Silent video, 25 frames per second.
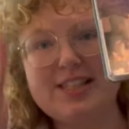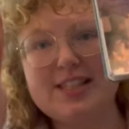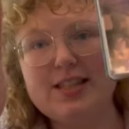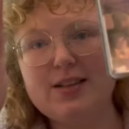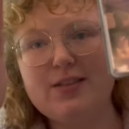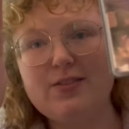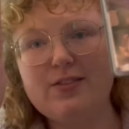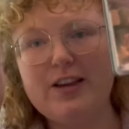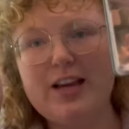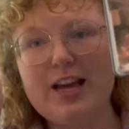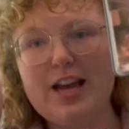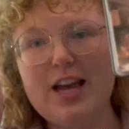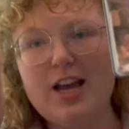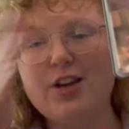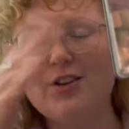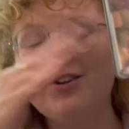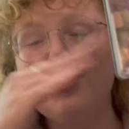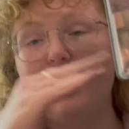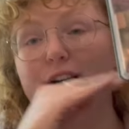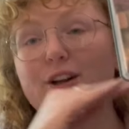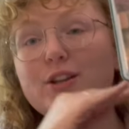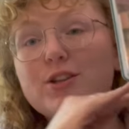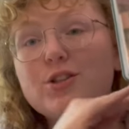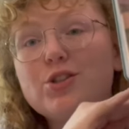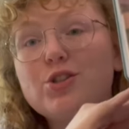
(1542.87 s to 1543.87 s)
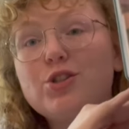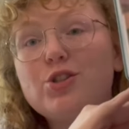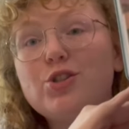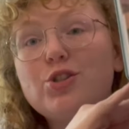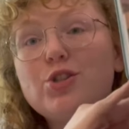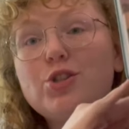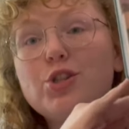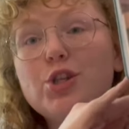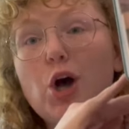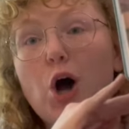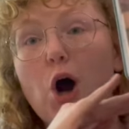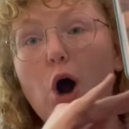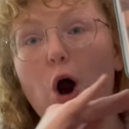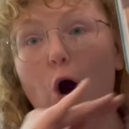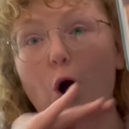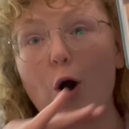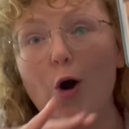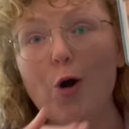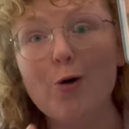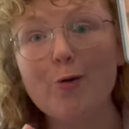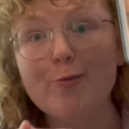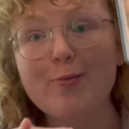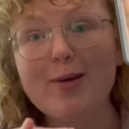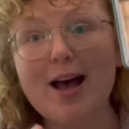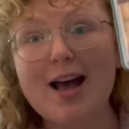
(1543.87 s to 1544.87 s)
of it got
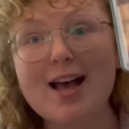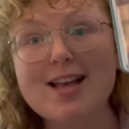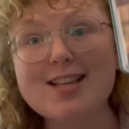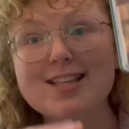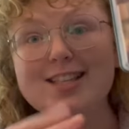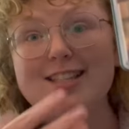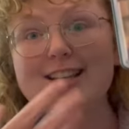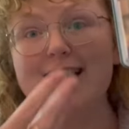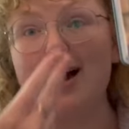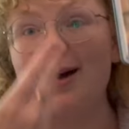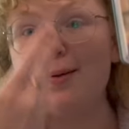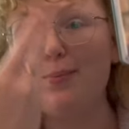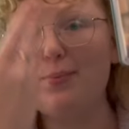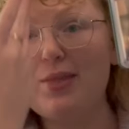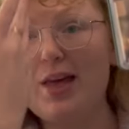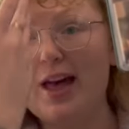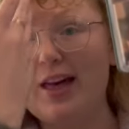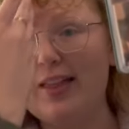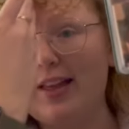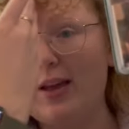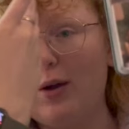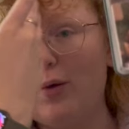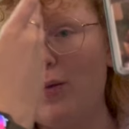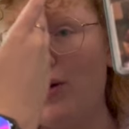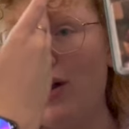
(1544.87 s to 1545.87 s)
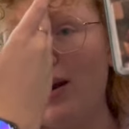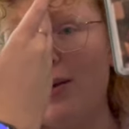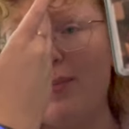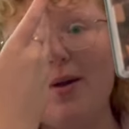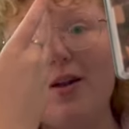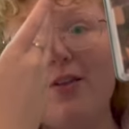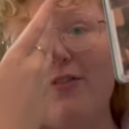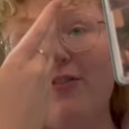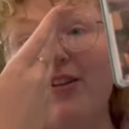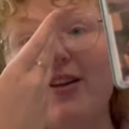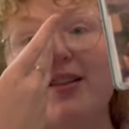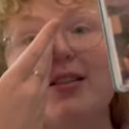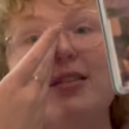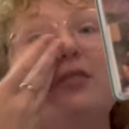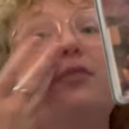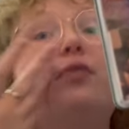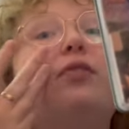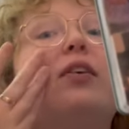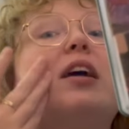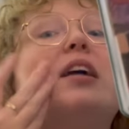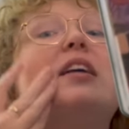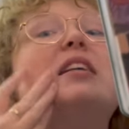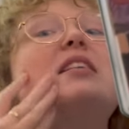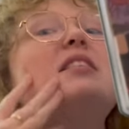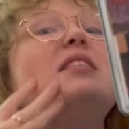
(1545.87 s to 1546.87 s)
so messed up that like one of my friend's
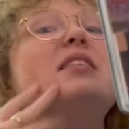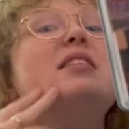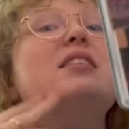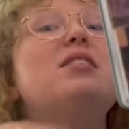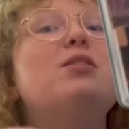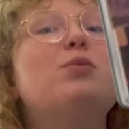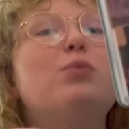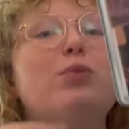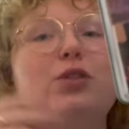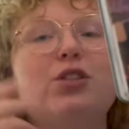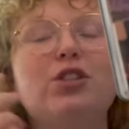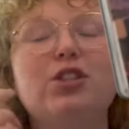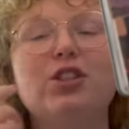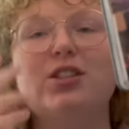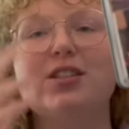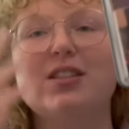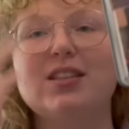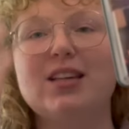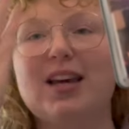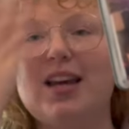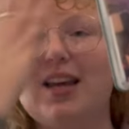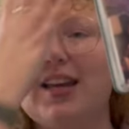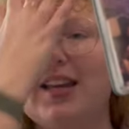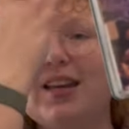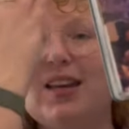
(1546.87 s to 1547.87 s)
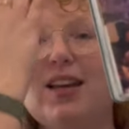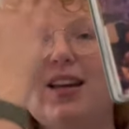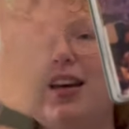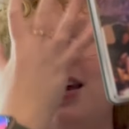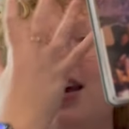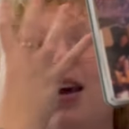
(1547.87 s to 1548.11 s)
faces was just like